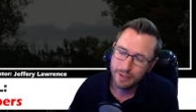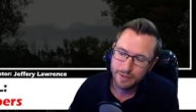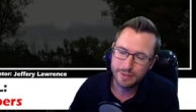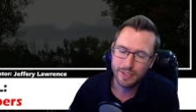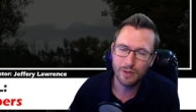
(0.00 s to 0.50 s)

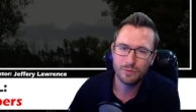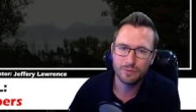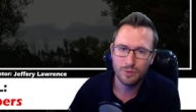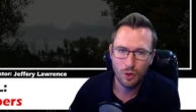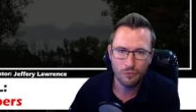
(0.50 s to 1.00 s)
So
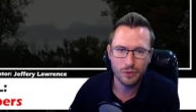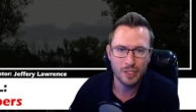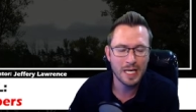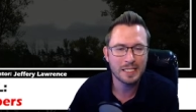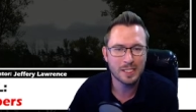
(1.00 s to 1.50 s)
hopefully you
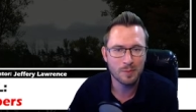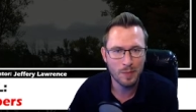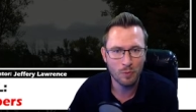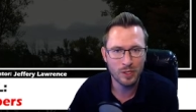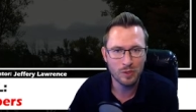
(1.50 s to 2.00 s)
guys can
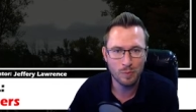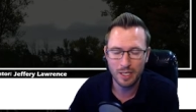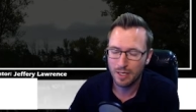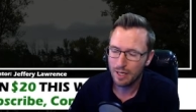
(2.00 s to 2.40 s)
bear with me.